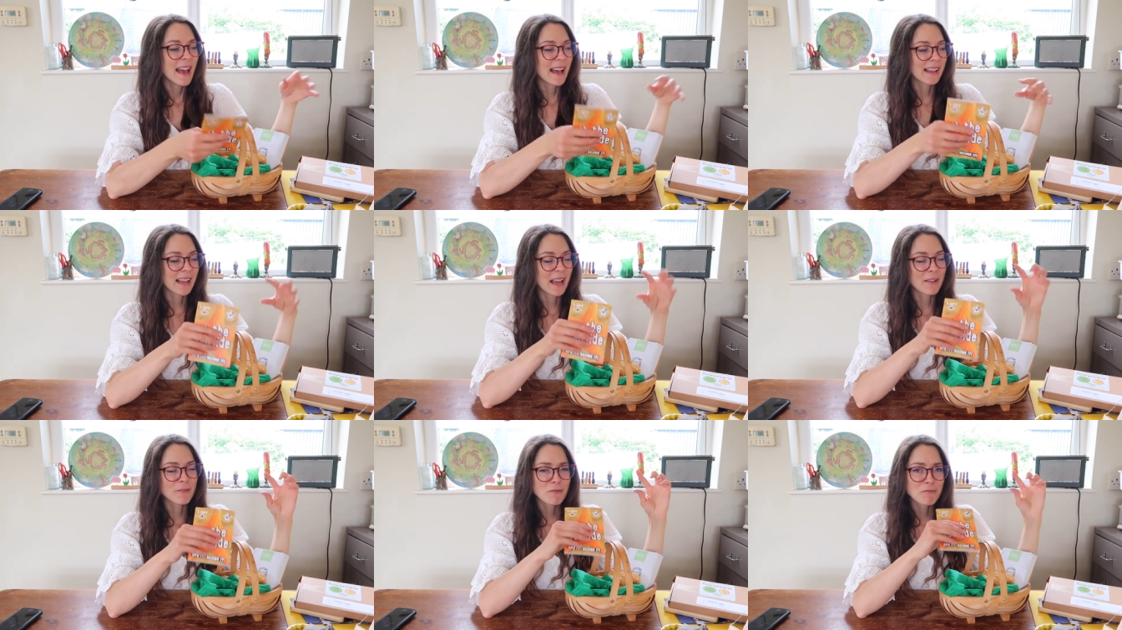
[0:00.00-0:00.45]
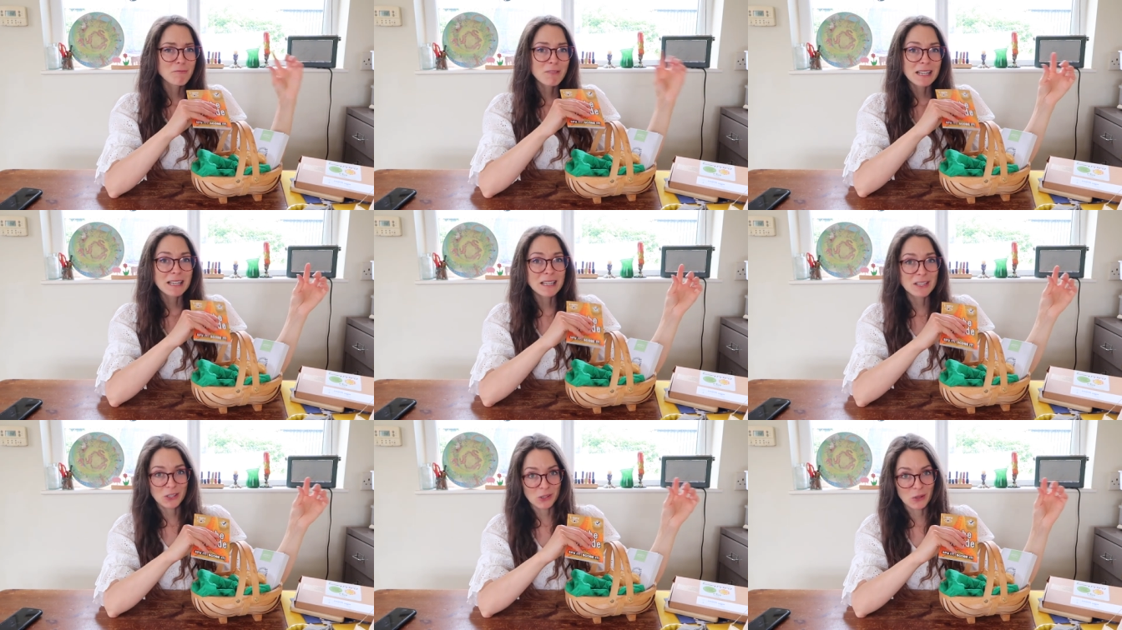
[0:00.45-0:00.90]
and I have a
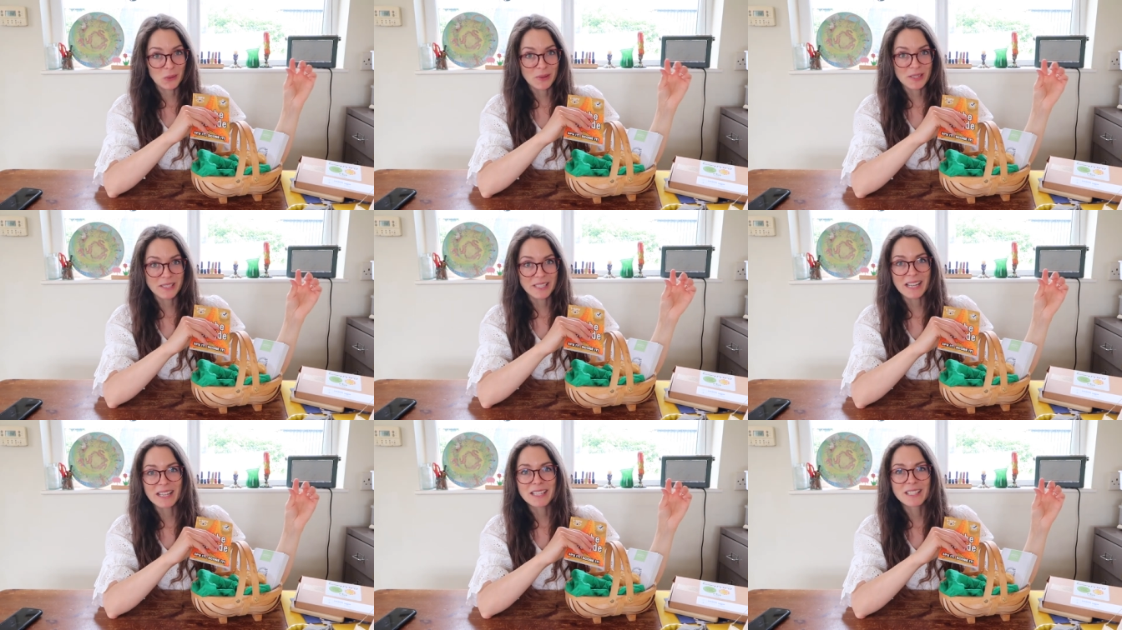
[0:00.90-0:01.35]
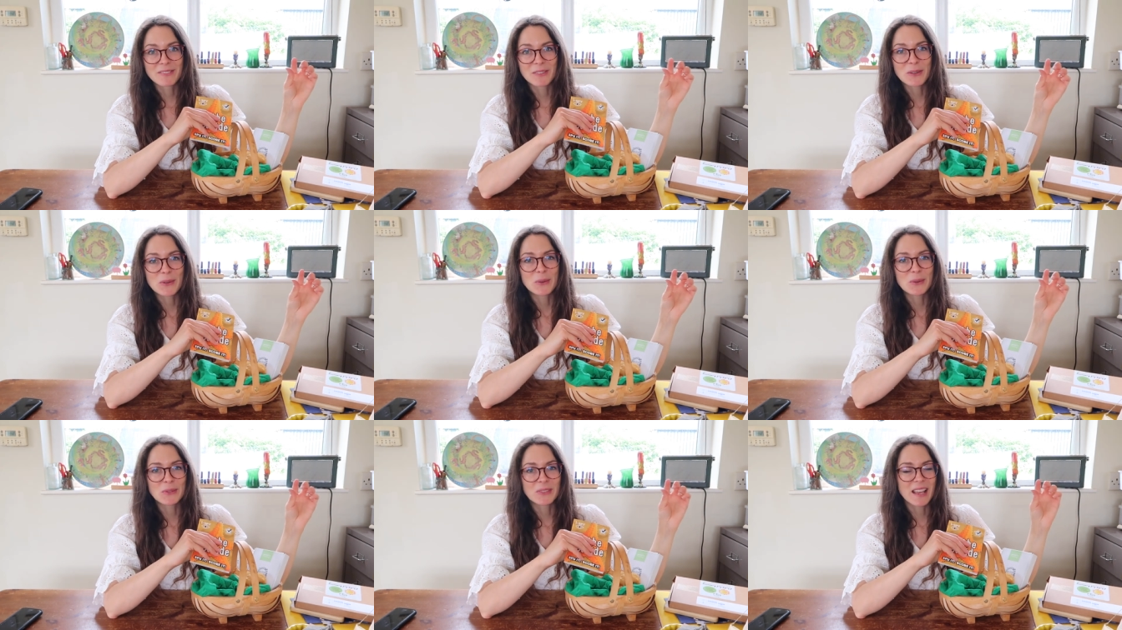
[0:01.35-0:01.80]
really short window to
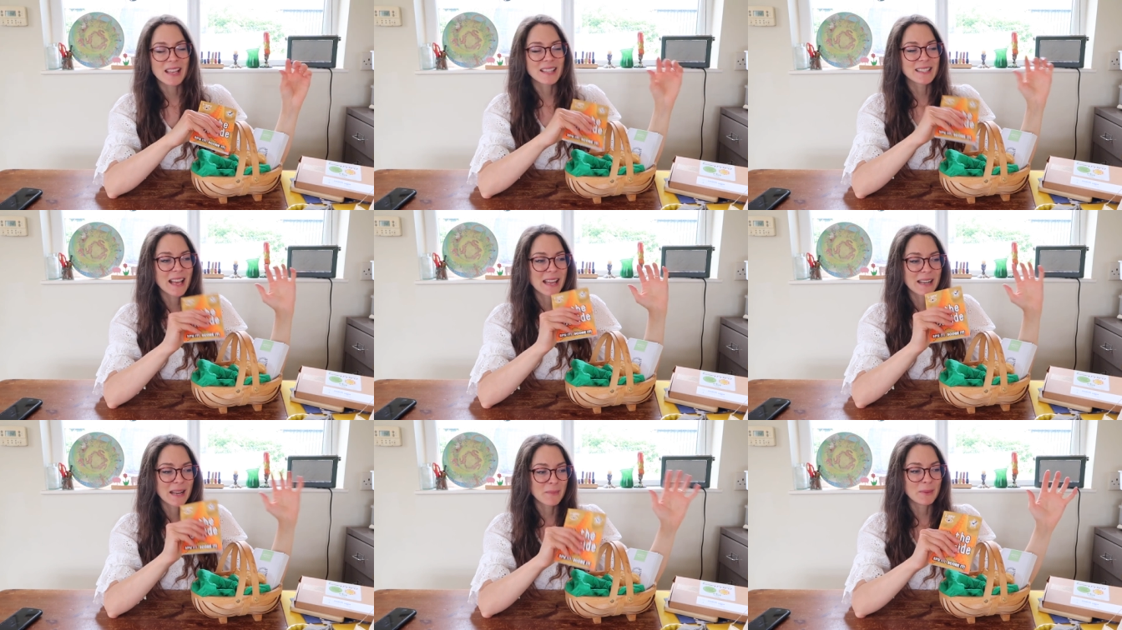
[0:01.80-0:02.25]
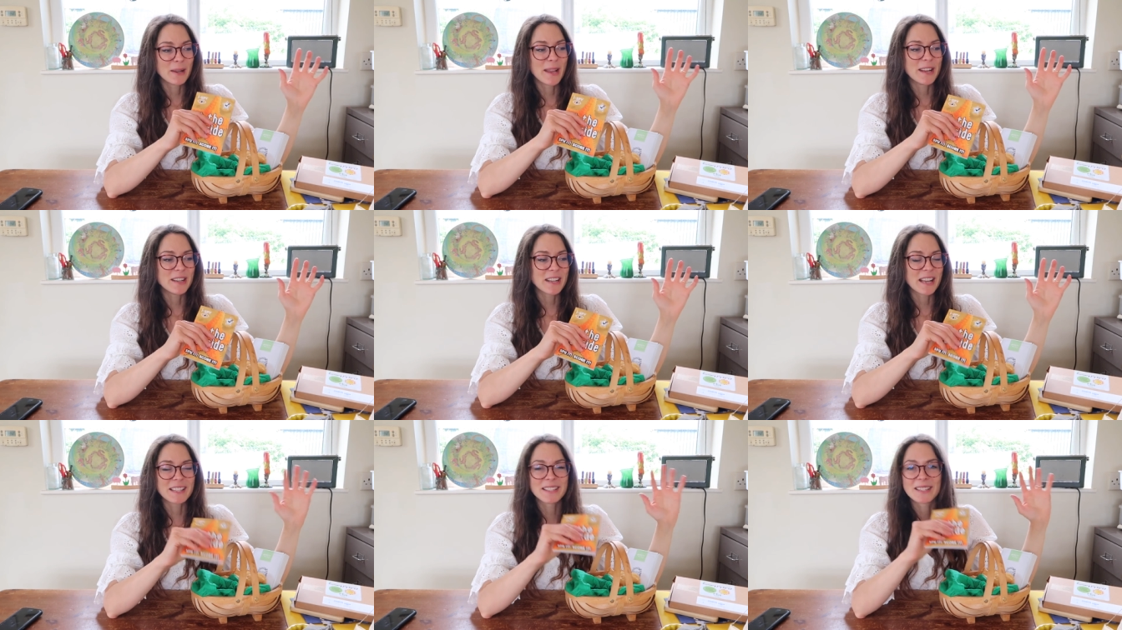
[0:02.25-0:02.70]
record this and
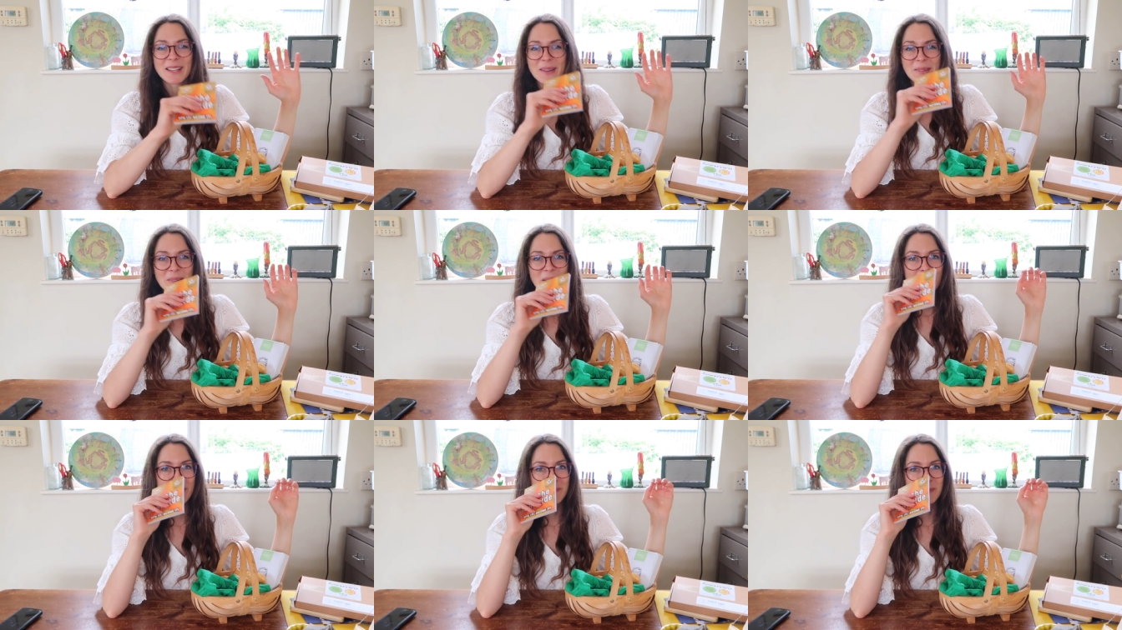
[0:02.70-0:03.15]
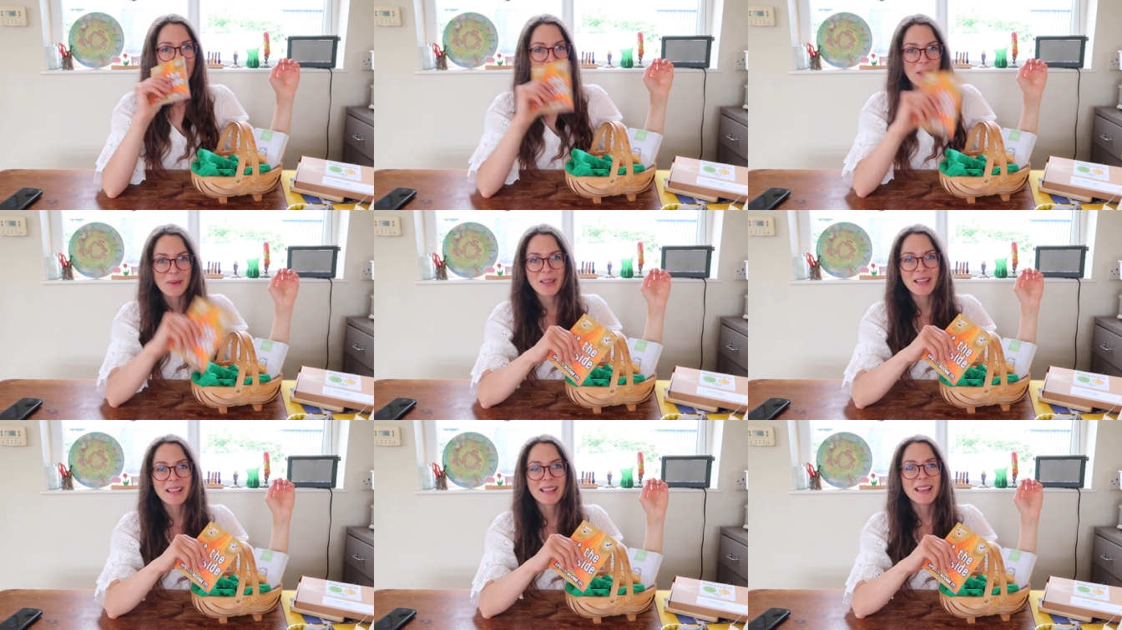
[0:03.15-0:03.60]
upload it, so I'm
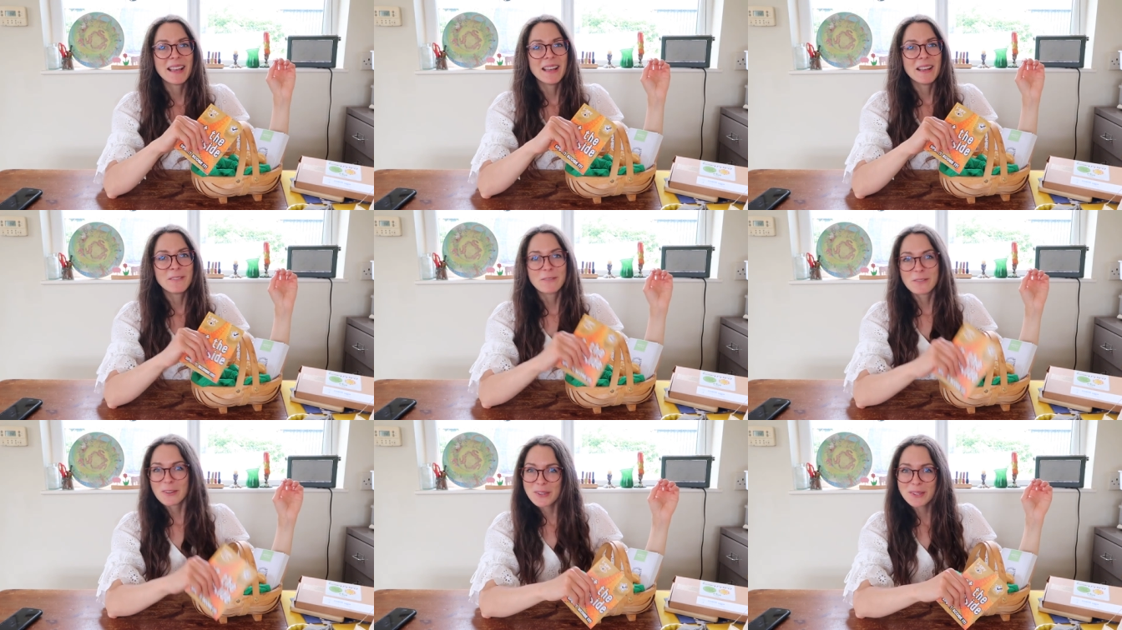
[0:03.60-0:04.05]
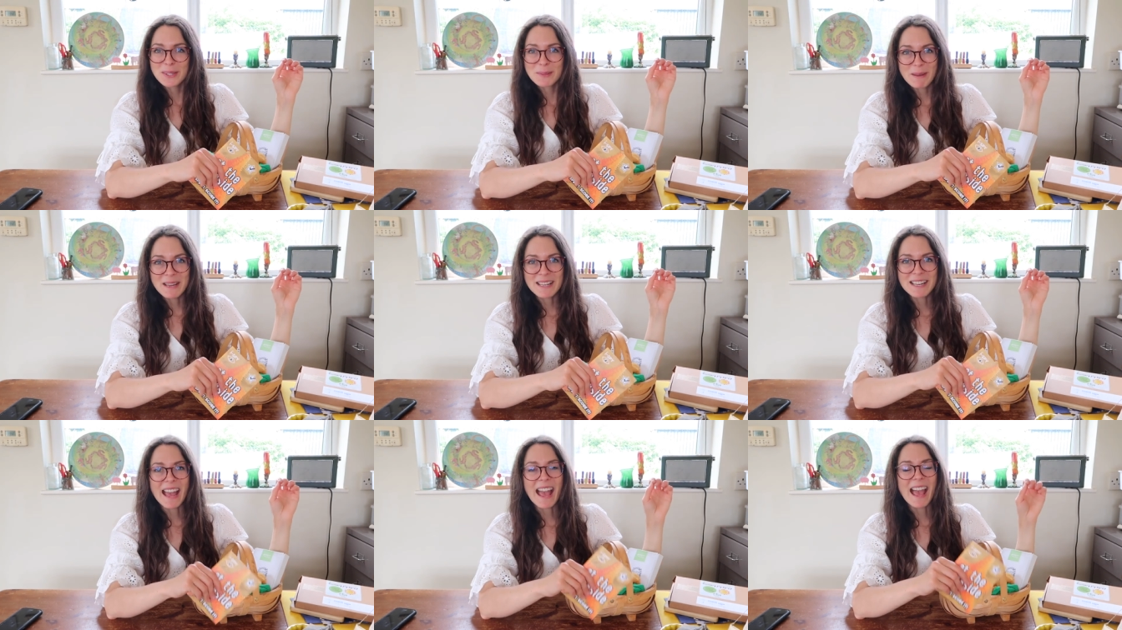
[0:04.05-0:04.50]
going full
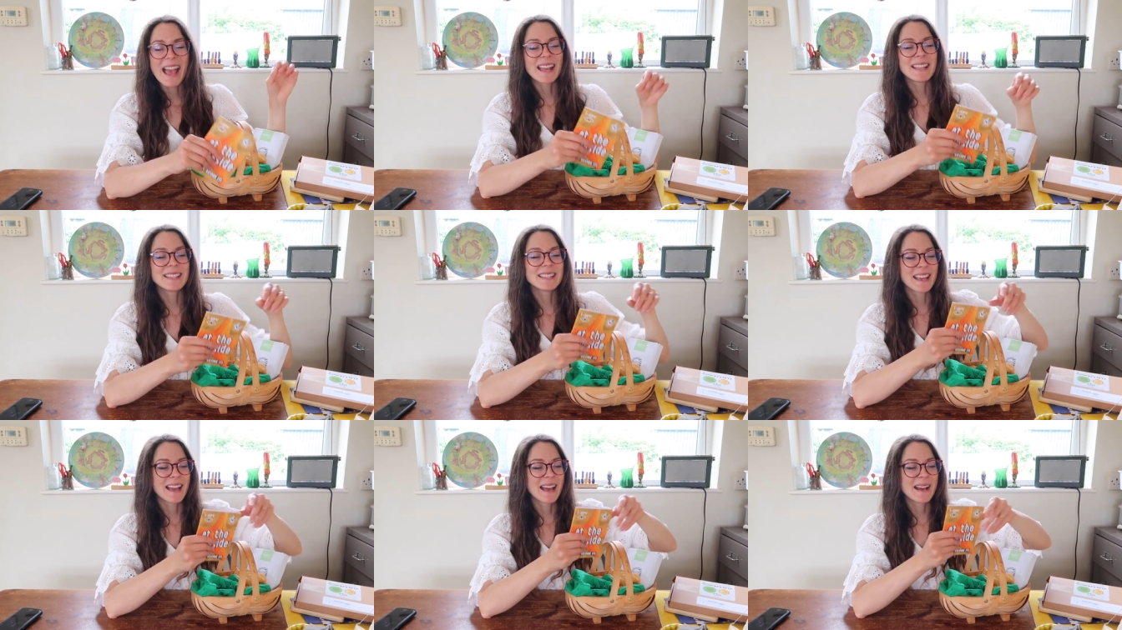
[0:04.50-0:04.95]
speed ahead,